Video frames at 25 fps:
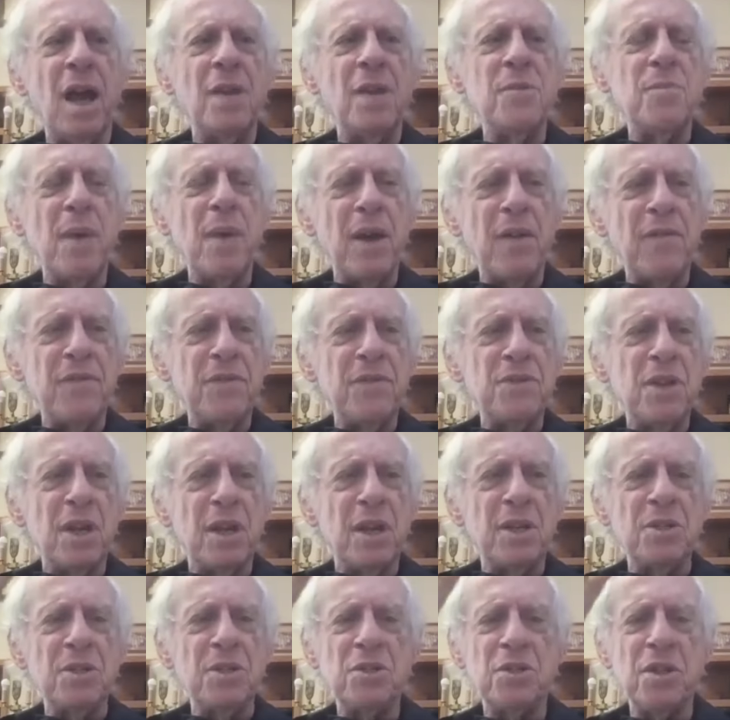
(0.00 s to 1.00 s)
Uh, my life is
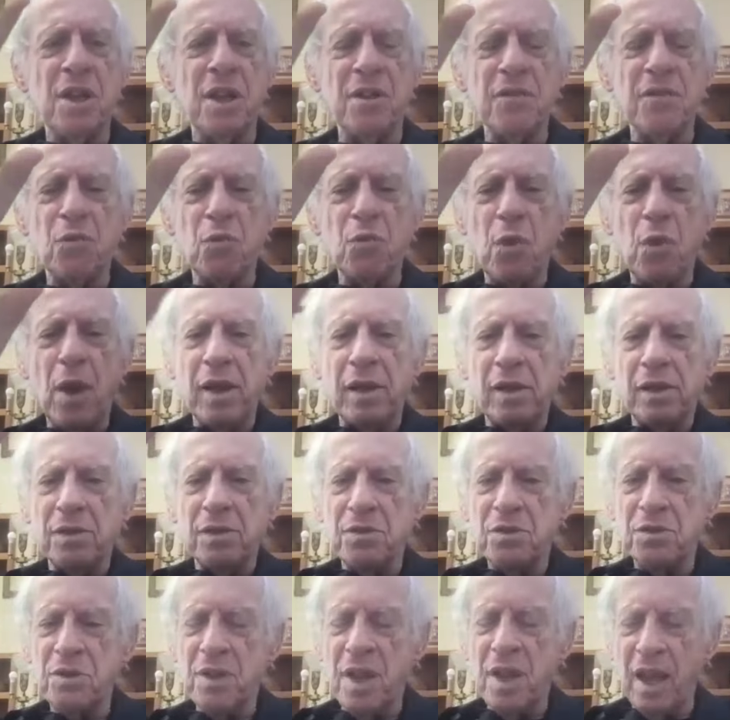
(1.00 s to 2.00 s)
on a set of
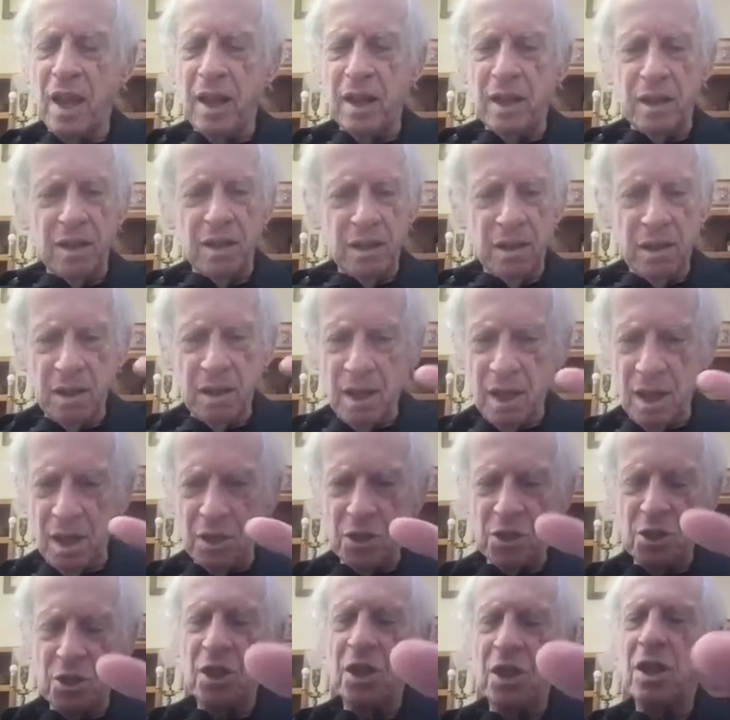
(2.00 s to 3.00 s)
rails and
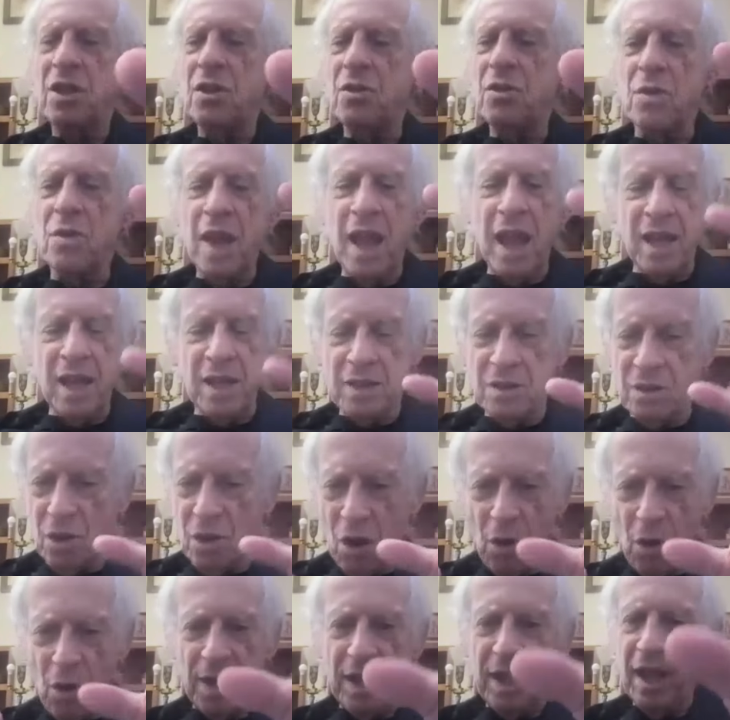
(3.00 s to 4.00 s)
it's you can't
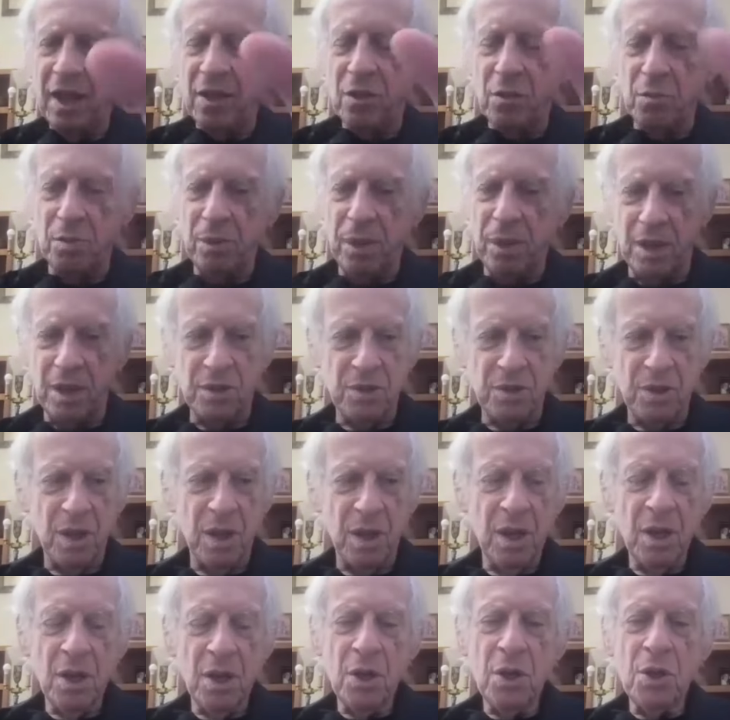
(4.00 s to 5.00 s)
go any other place.
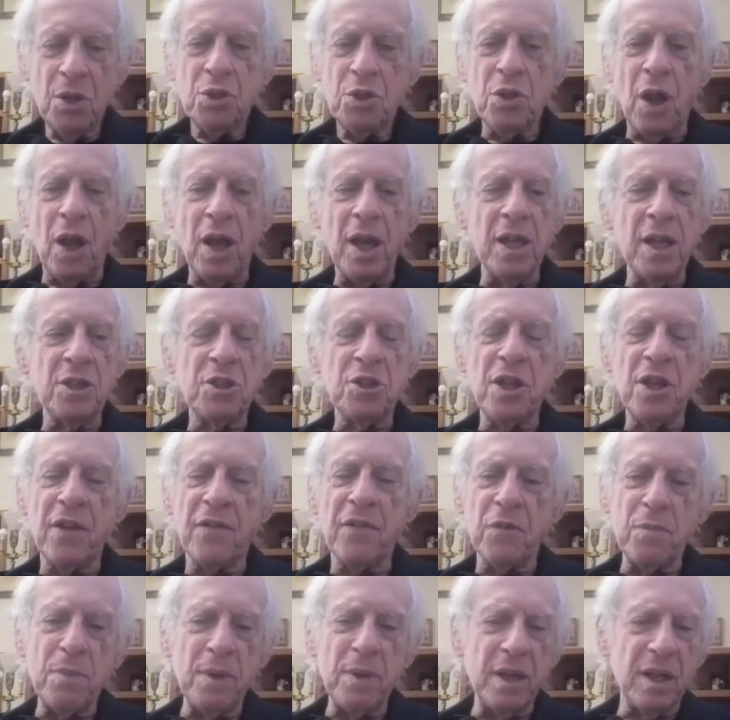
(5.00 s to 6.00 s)
So it's
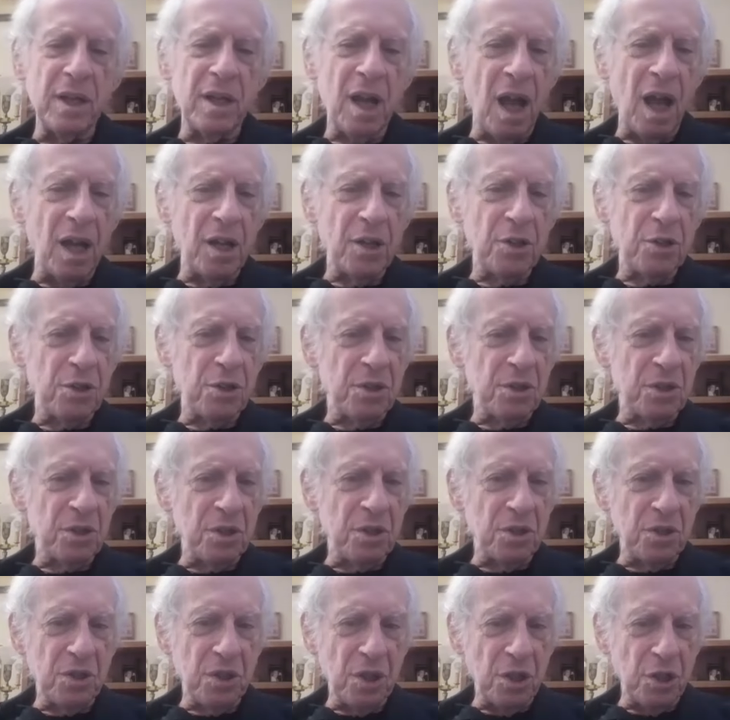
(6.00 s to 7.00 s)
never been a conscious
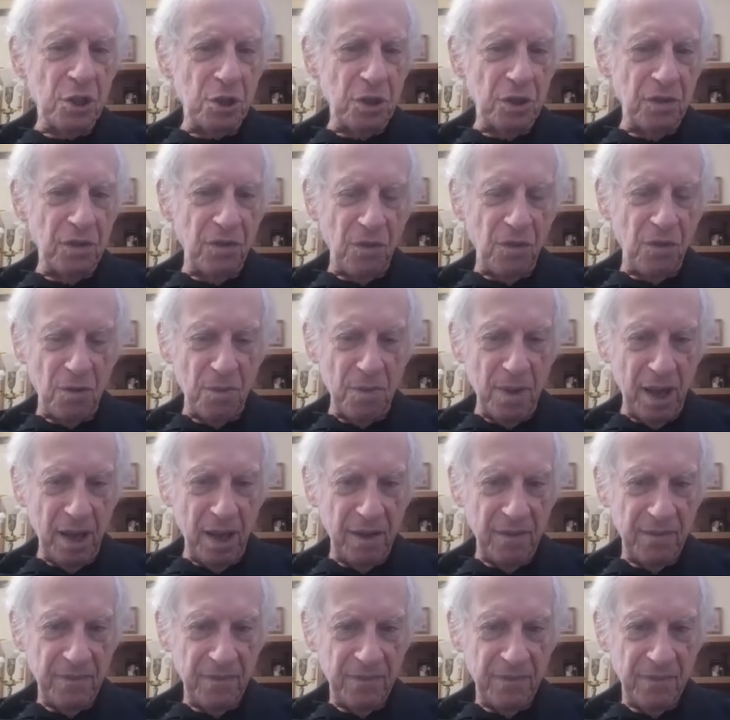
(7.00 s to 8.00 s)
decision for
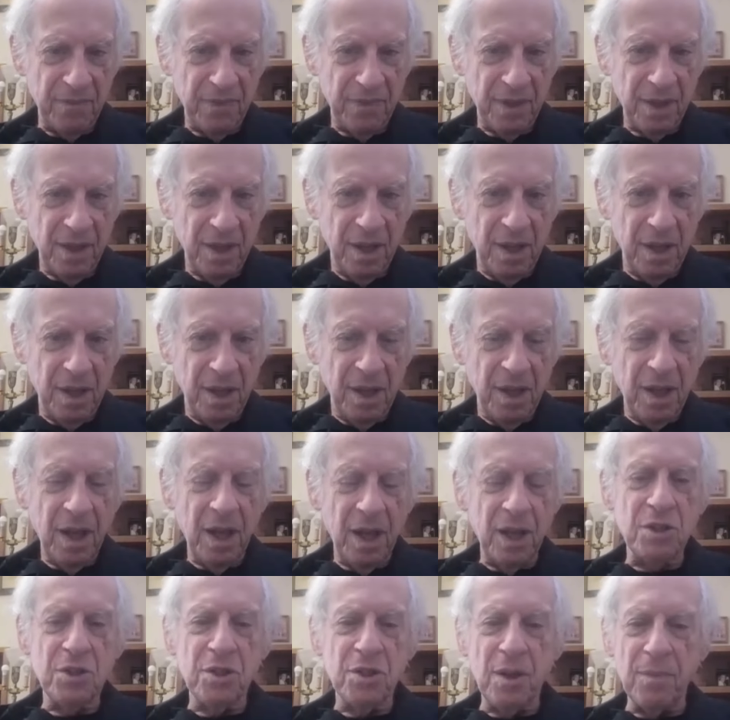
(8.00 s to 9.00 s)
me.
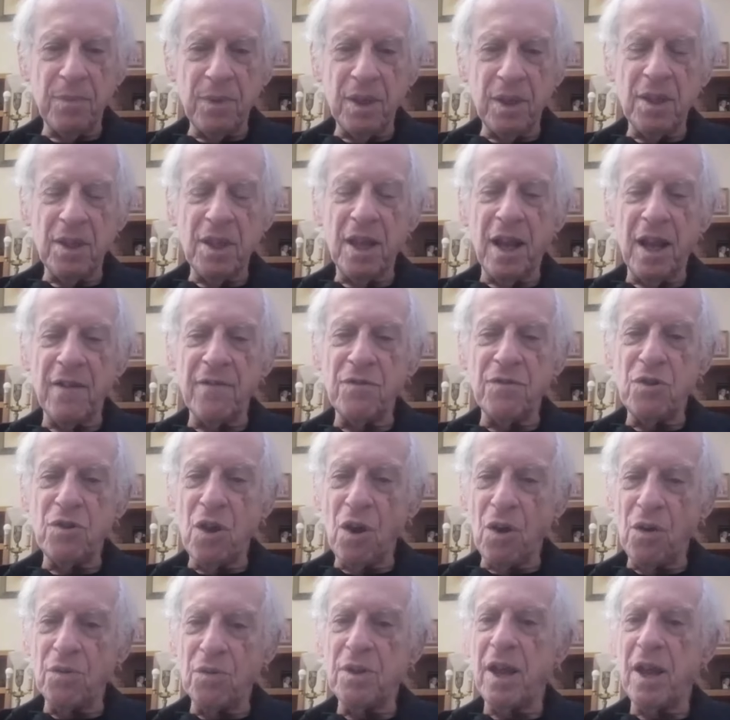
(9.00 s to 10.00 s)
It's mm-hmm. something that I've
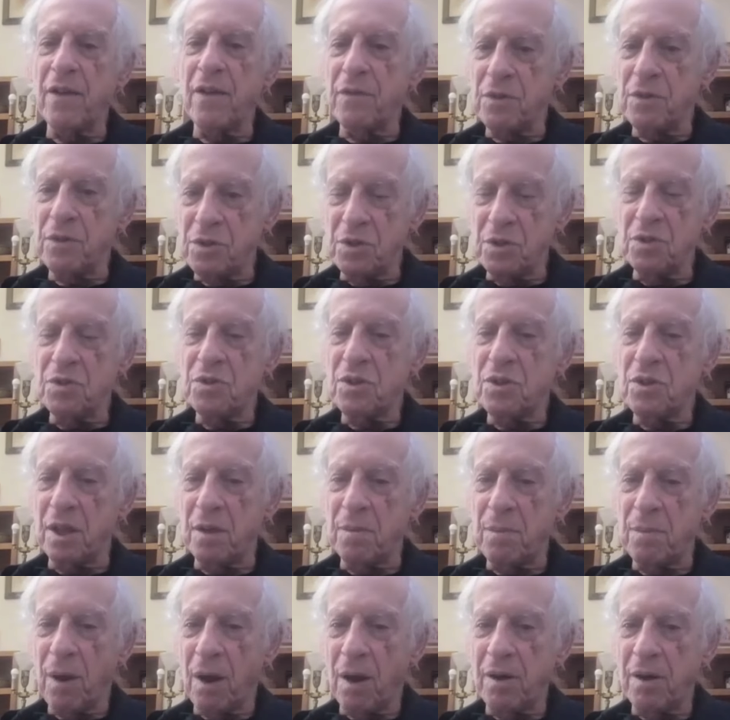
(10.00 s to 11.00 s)
known ever since
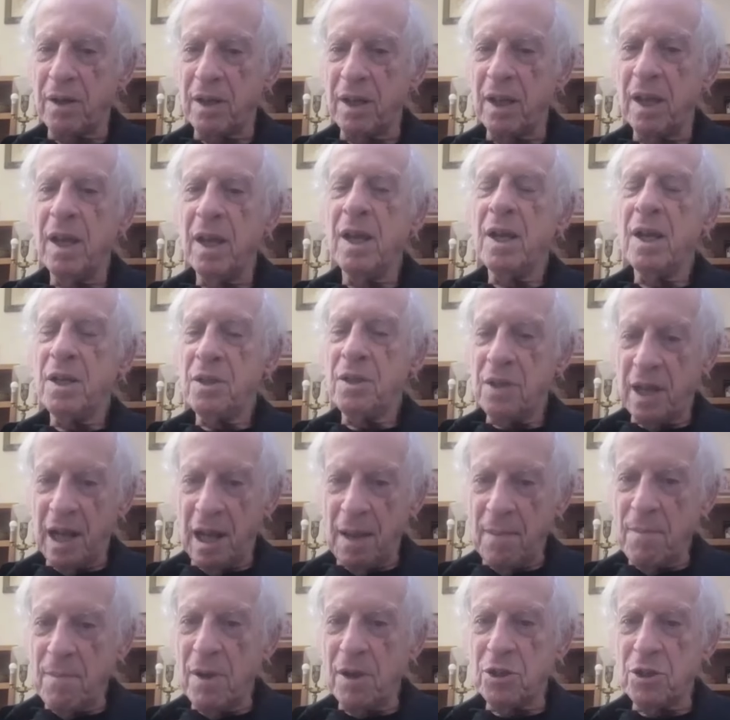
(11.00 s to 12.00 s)
that party that
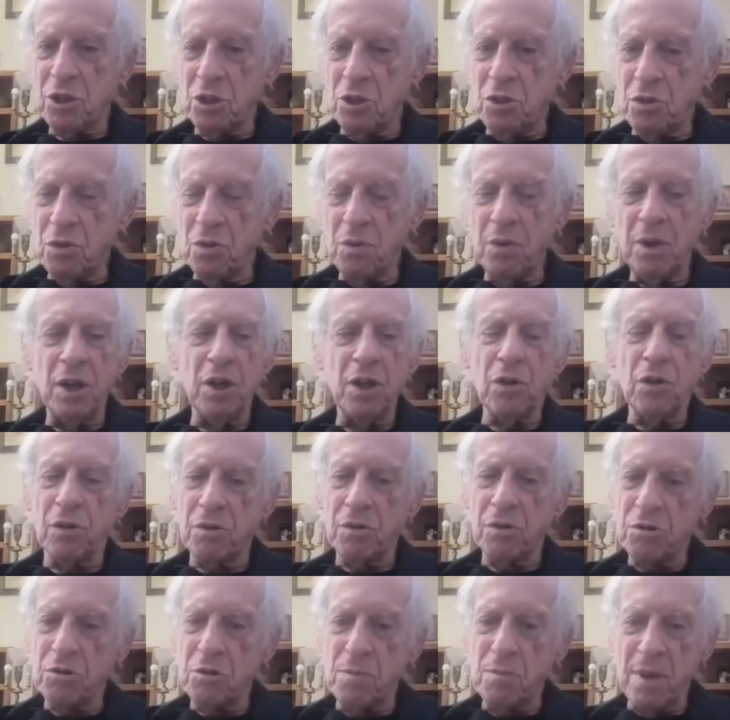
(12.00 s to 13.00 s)
I must do in
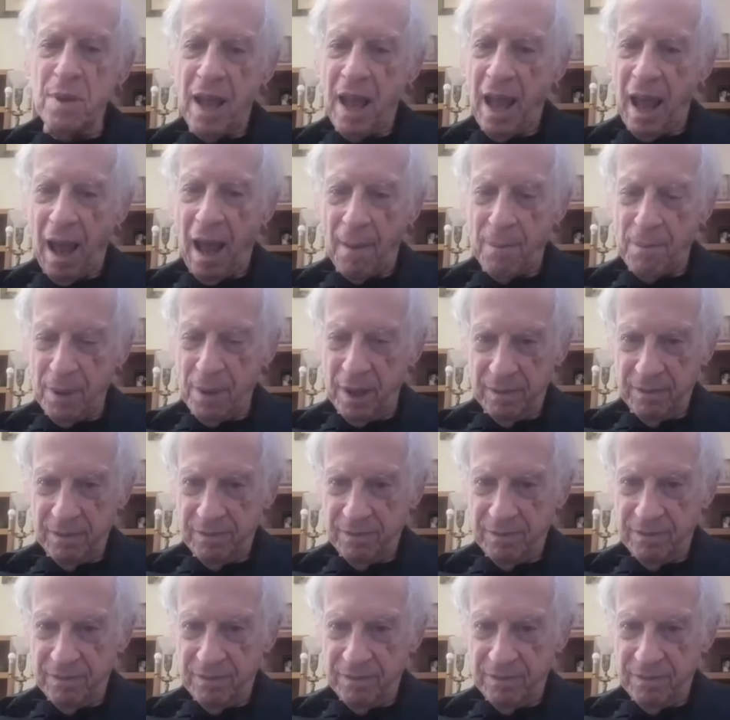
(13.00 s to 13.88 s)
order to be happy.